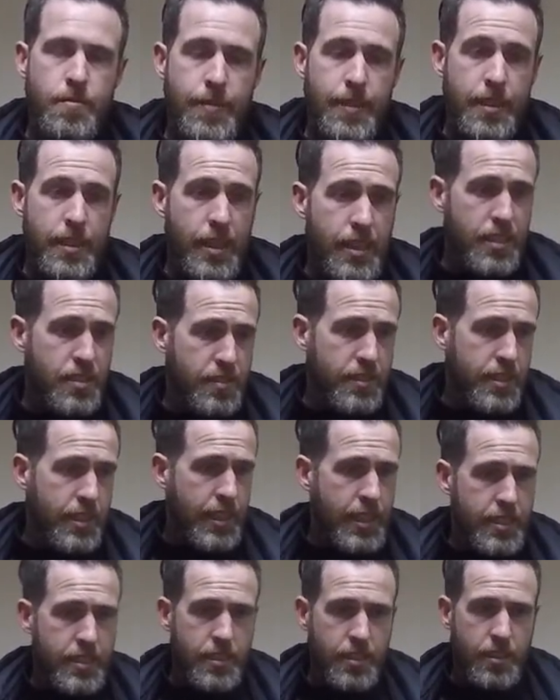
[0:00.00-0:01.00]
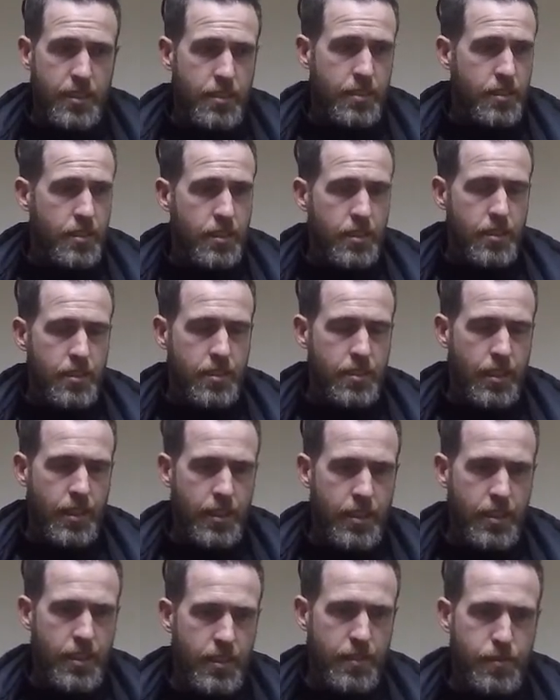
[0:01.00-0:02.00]
Yeah, it's fantastic. He
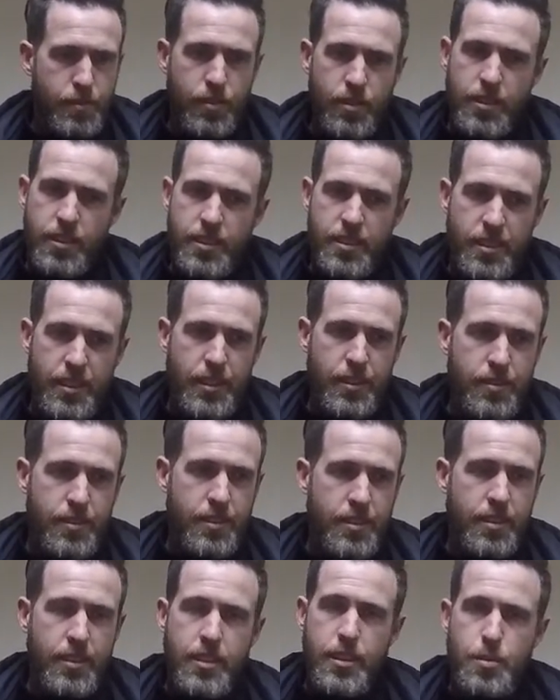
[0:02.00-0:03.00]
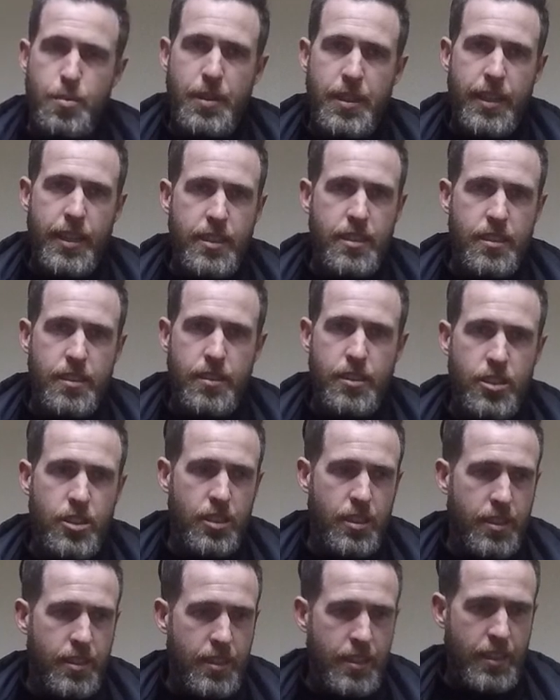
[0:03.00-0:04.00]
uh, fully deserved. I think he's been excellent this
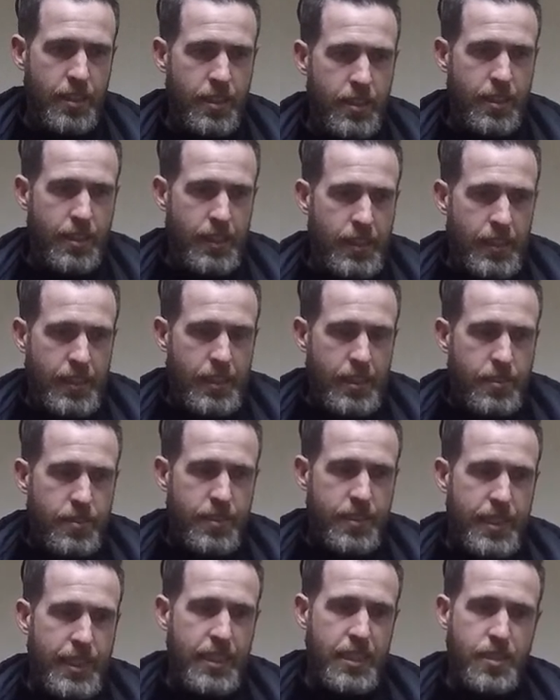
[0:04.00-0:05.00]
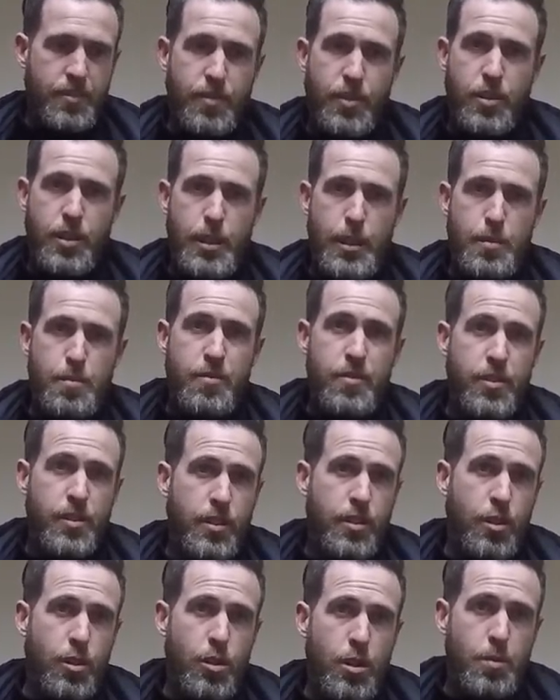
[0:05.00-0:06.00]
year fantastic for him, for the
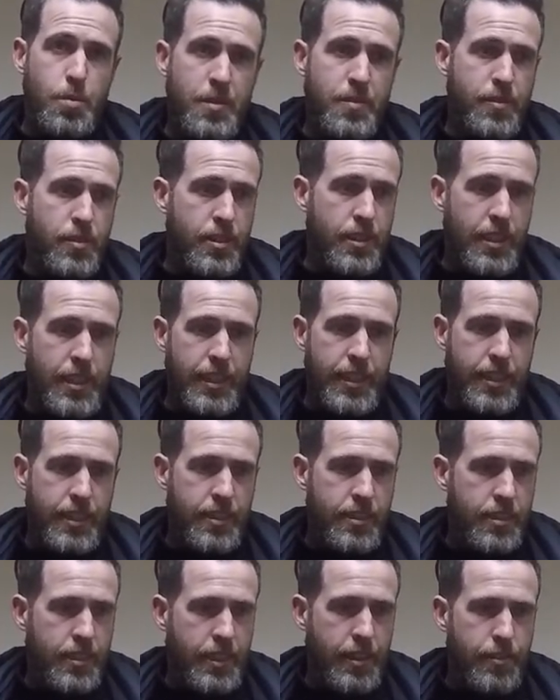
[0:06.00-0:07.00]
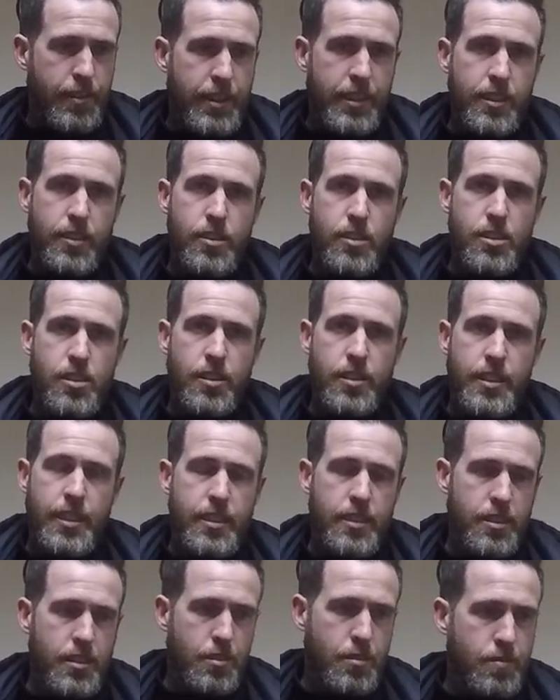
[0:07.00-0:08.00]
club, and for the league to get recognised like that.
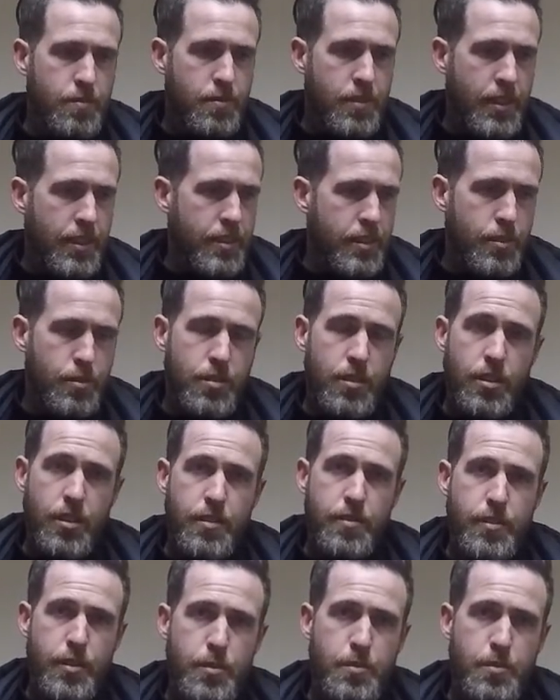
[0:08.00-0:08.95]
So yeah, no, delightful.